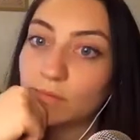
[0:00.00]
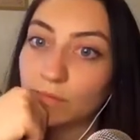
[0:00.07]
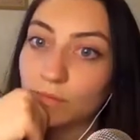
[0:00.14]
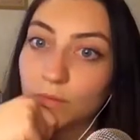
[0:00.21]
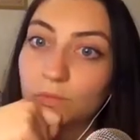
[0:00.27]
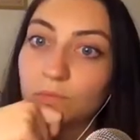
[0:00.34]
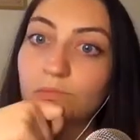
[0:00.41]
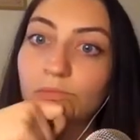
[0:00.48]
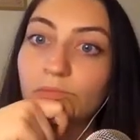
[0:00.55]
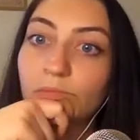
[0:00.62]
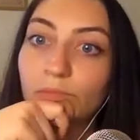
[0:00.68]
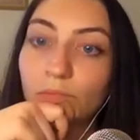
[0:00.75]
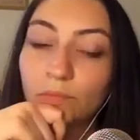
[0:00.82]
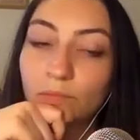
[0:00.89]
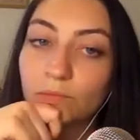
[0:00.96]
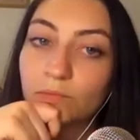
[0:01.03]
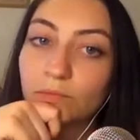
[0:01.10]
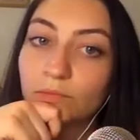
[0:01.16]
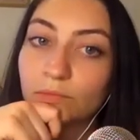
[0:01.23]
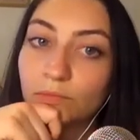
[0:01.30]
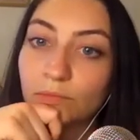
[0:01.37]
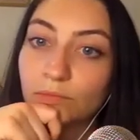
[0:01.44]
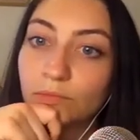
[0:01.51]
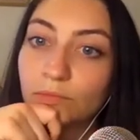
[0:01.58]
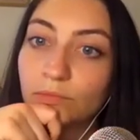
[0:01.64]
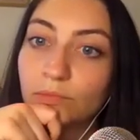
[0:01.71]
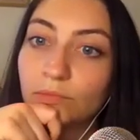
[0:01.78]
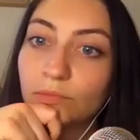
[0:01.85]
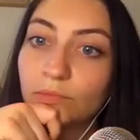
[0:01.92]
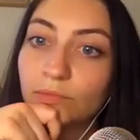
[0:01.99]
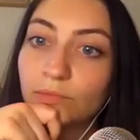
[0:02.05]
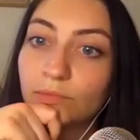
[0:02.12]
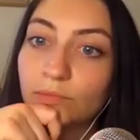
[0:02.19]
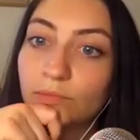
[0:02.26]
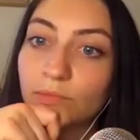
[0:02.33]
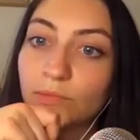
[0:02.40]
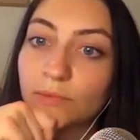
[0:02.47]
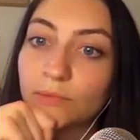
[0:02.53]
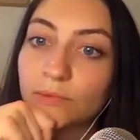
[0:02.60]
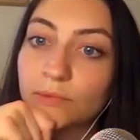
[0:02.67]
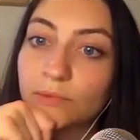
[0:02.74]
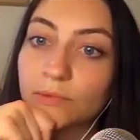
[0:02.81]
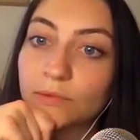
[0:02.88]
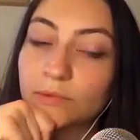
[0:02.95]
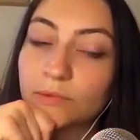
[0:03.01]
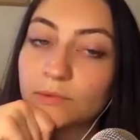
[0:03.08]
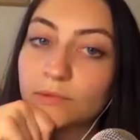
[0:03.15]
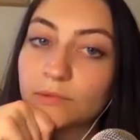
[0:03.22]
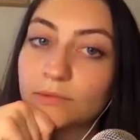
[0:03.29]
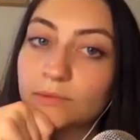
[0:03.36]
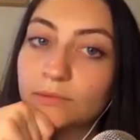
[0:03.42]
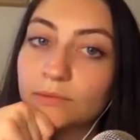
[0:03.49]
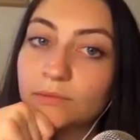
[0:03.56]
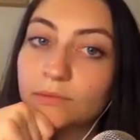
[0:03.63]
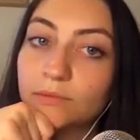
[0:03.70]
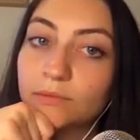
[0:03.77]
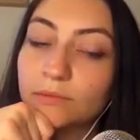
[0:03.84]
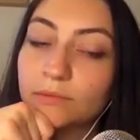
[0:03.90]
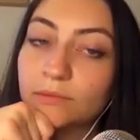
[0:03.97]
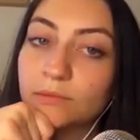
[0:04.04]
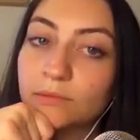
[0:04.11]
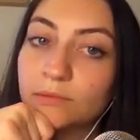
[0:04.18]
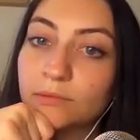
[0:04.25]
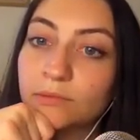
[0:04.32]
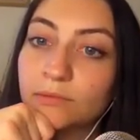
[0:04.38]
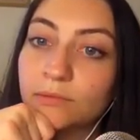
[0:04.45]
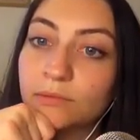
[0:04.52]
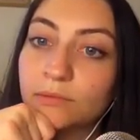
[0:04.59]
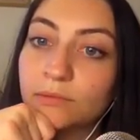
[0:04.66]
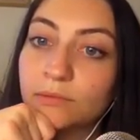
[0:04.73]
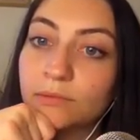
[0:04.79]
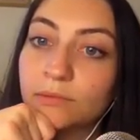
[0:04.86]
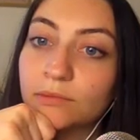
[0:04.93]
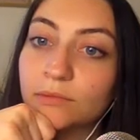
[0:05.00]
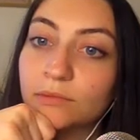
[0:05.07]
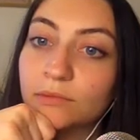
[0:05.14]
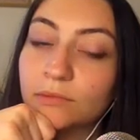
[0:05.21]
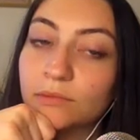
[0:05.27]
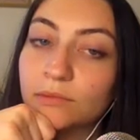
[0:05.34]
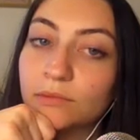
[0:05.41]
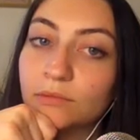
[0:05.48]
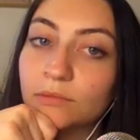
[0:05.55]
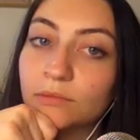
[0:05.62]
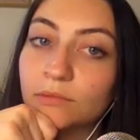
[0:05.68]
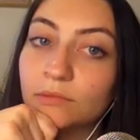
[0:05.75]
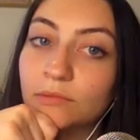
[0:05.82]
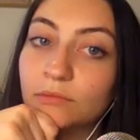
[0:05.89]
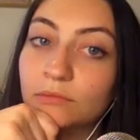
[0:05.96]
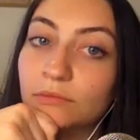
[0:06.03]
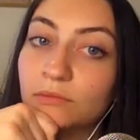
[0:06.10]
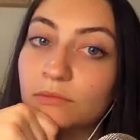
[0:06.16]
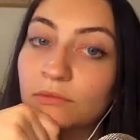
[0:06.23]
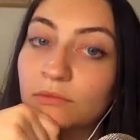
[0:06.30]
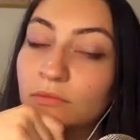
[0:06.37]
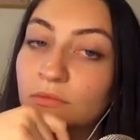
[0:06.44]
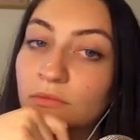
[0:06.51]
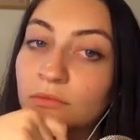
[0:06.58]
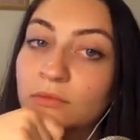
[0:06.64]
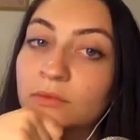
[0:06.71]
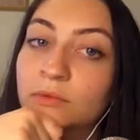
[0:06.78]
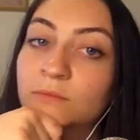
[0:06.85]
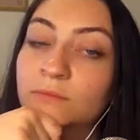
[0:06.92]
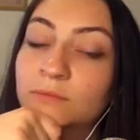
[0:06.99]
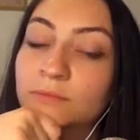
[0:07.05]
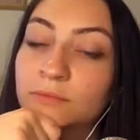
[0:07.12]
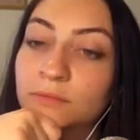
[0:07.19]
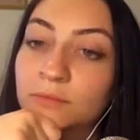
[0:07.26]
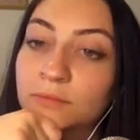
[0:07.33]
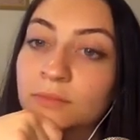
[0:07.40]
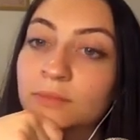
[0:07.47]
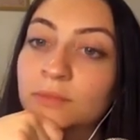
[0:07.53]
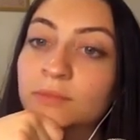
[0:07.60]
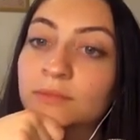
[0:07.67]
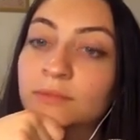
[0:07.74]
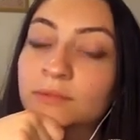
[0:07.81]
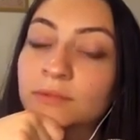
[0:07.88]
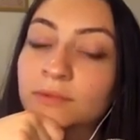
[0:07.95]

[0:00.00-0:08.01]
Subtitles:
No words are spoken by the person on screen.